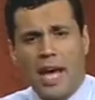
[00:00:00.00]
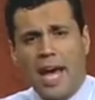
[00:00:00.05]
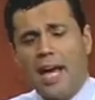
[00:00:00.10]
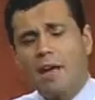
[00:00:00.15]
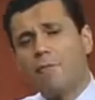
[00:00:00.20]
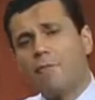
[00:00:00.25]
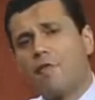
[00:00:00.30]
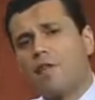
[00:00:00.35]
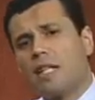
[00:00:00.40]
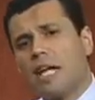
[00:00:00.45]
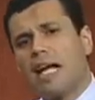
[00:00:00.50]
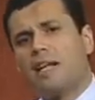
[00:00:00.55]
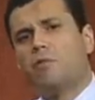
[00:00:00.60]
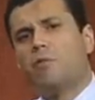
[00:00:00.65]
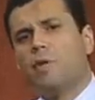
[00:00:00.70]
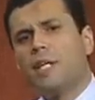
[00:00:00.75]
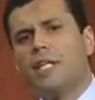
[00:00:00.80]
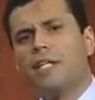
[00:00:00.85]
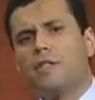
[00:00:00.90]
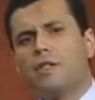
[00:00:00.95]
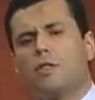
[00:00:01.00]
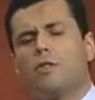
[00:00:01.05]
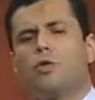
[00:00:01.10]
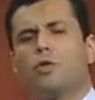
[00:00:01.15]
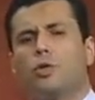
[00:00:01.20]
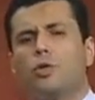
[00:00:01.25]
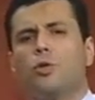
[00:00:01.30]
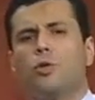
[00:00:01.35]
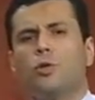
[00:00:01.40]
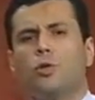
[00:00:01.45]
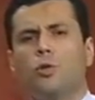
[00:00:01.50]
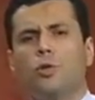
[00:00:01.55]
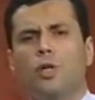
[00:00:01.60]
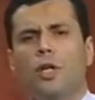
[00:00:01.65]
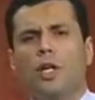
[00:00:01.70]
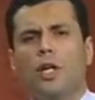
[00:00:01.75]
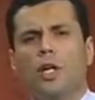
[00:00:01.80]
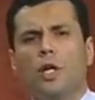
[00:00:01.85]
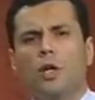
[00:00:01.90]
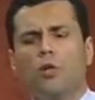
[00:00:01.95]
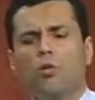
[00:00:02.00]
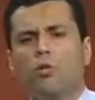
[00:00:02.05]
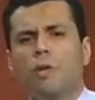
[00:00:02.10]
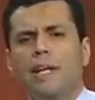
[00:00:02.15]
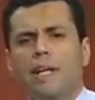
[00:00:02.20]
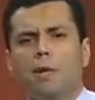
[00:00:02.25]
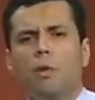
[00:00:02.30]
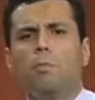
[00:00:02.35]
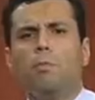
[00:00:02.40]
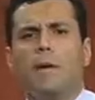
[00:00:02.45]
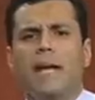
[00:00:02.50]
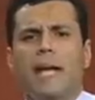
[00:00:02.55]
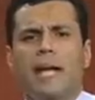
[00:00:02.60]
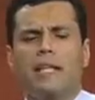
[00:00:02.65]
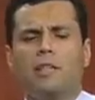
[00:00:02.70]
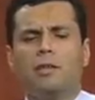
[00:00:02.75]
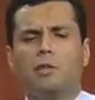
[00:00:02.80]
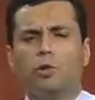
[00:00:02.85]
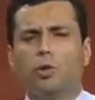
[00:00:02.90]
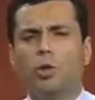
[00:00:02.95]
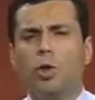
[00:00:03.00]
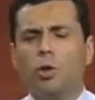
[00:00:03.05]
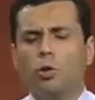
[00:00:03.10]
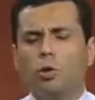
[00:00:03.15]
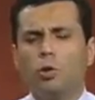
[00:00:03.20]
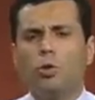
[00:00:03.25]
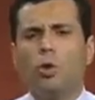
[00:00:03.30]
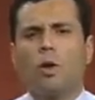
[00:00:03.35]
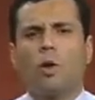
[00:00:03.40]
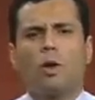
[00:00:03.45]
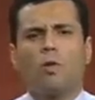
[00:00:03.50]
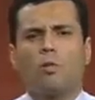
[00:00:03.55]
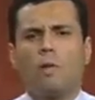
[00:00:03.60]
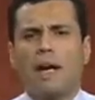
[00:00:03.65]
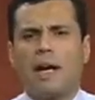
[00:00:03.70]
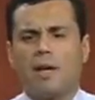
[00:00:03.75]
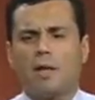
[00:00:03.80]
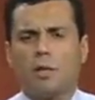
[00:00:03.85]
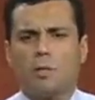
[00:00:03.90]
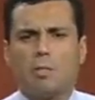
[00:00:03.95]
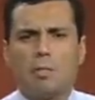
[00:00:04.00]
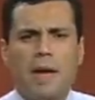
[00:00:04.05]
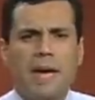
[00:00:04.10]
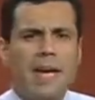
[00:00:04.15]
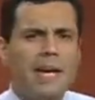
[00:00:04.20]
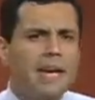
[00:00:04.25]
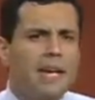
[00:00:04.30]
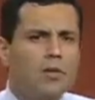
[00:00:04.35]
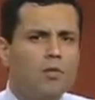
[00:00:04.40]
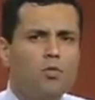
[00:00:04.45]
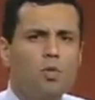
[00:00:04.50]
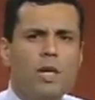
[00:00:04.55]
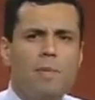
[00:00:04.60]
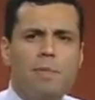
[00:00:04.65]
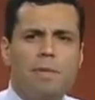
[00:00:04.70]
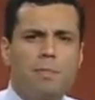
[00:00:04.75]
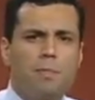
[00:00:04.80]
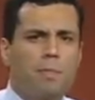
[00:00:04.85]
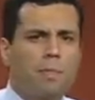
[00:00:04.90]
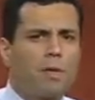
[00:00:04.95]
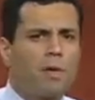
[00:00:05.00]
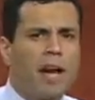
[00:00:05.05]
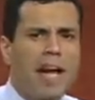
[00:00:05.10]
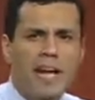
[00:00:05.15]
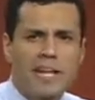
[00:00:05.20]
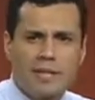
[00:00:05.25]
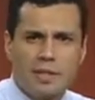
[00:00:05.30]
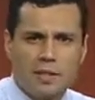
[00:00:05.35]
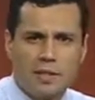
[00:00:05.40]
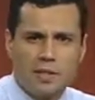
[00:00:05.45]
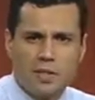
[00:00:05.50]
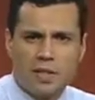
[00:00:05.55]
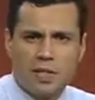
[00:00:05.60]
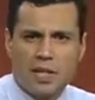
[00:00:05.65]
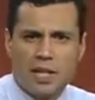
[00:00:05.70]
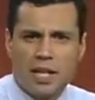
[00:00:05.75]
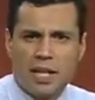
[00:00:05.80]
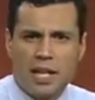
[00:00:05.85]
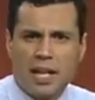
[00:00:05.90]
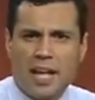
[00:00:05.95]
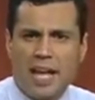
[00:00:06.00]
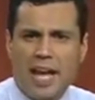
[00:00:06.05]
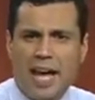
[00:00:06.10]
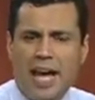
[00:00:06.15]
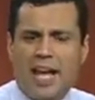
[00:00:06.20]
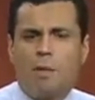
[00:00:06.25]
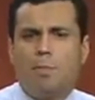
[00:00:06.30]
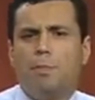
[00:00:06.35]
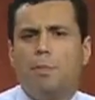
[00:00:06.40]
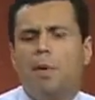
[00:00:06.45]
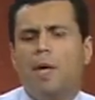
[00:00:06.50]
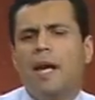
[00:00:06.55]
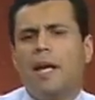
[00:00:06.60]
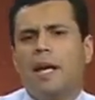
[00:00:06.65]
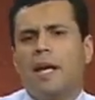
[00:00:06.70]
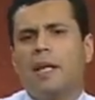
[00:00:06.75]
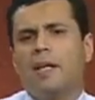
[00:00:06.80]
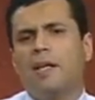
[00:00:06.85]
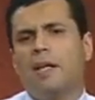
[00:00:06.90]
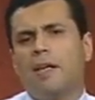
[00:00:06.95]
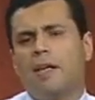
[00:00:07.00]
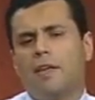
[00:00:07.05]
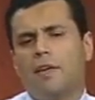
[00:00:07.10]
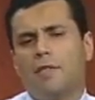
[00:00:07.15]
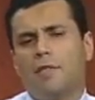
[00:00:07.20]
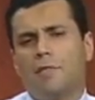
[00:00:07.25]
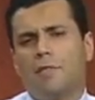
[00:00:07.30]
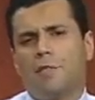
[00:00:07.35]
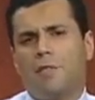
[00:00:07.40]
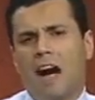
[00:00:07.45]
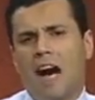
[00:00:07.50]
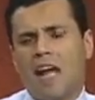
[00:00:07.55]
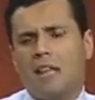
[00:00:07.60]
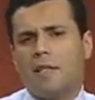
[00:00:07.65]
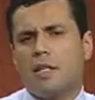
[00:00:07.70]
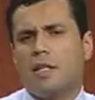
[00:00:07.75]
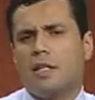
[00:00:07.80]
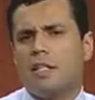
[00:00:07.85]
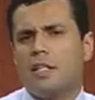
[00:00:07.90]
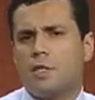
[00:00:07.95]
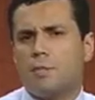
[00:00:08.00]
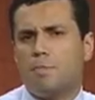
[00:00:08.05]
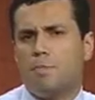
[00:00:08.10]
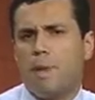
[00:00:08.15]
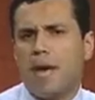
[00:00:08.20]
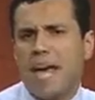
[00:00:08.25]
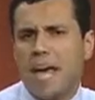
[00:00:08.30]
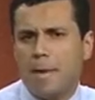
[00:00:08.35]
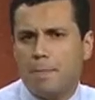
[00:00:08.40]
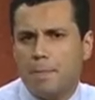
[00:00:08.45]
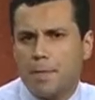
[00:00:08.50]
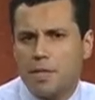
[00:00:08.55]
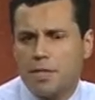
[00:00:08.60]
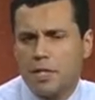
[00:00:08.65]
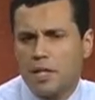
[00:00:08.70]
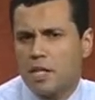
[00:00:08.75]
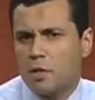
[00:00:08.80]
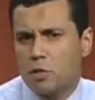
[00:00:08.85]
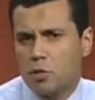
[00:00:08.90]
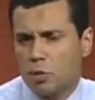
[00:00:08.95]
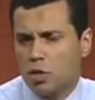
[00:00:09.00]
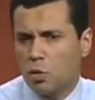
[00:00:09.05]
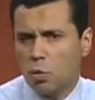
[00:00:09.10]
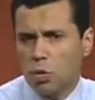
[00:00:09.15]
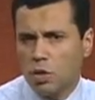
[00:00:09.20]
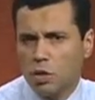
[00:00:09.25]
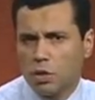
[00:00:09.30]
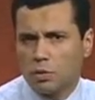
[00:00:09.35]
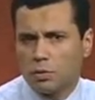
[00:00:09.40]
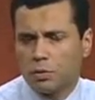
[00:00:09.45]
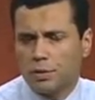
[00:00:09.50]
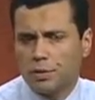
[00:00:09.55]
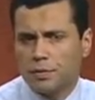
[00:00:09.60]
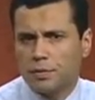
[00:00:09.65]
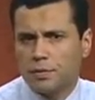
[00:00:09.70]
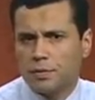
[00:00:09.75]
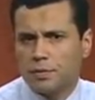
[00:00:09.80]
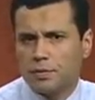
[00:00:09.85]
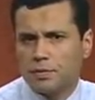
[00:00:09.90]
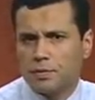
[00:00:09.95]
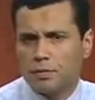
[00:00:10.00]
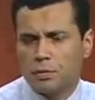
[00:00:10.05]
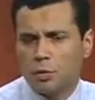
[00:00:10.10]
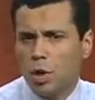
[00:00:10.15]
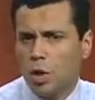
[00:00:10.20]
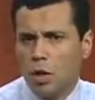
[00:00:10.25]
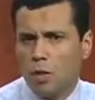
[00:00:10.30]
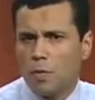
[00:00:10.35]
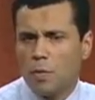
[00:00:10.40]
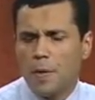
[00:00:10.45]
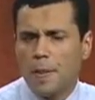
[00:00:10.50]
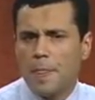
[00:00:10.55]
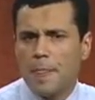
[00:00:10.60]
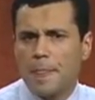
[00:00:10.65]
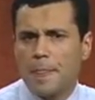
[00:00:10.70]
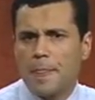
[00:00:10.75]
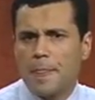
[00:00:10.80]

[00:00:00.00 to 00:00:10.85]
And for that reason, too, real men don't go around making women pregnant and bringing fatherless babies into the world. No.